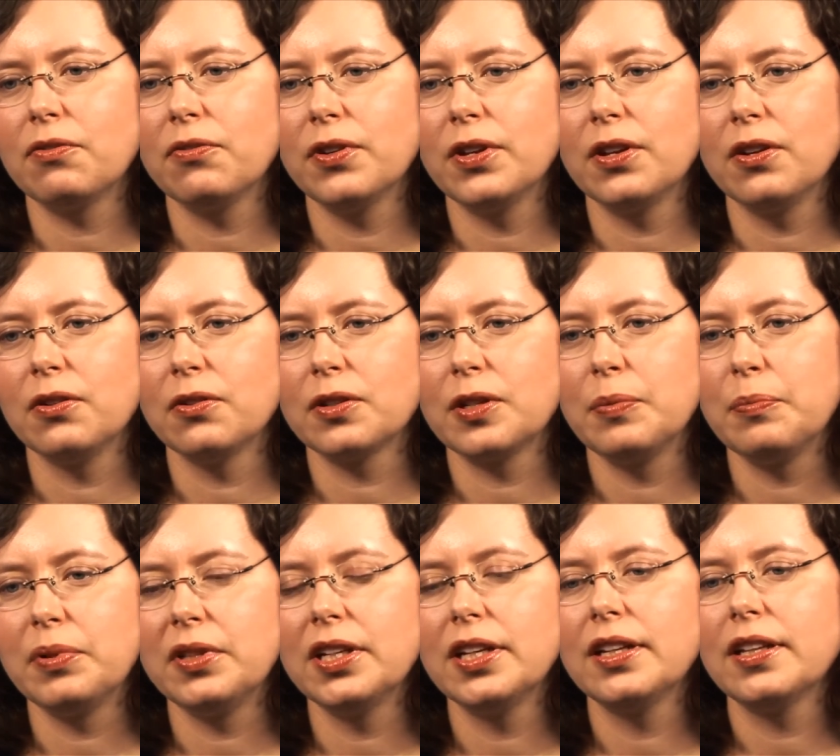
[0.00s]
feel
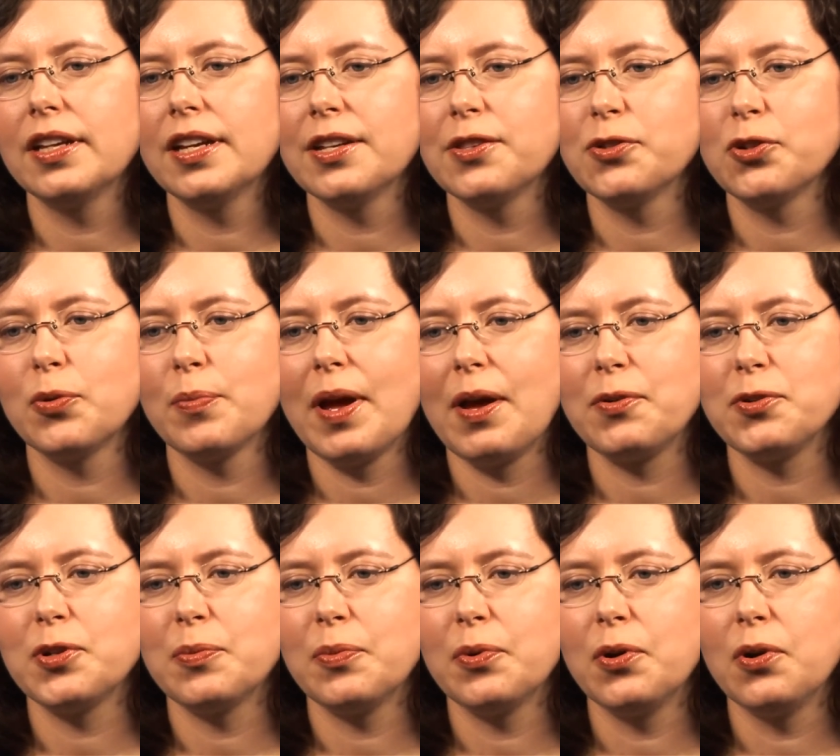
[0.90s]
completely
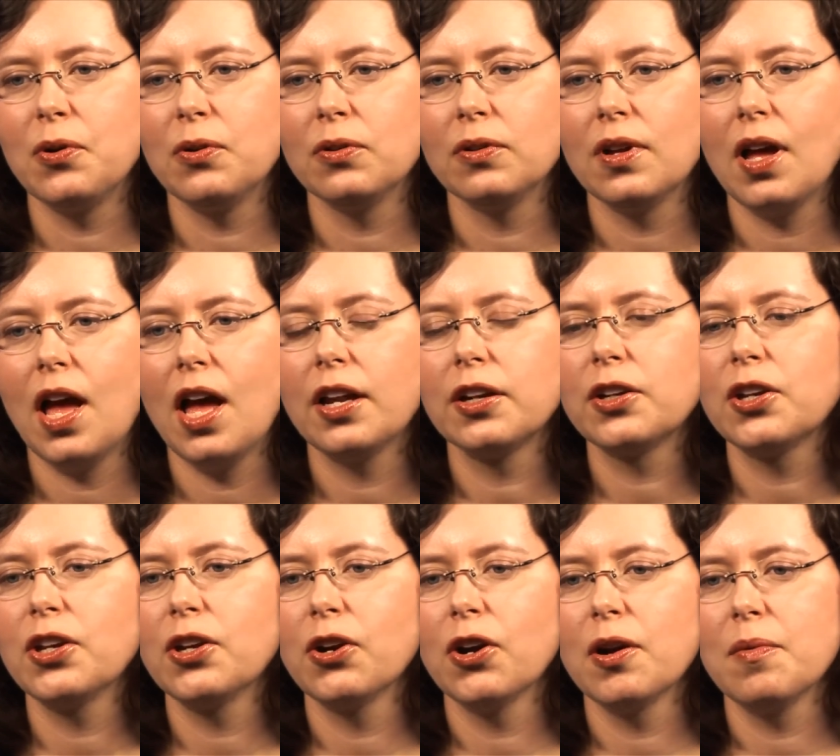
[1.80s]
insurmountable,
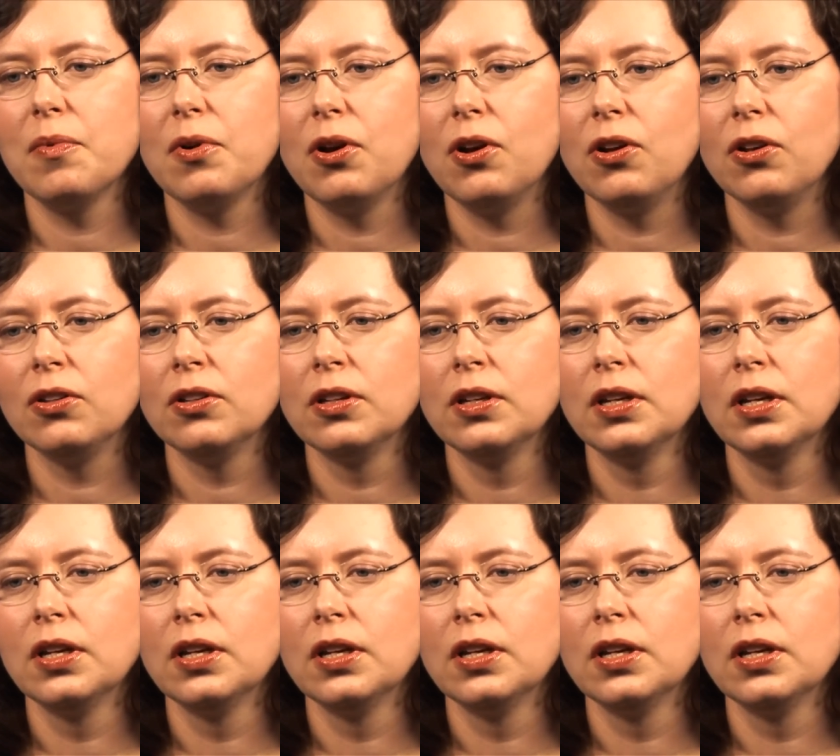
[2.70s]
uncurable.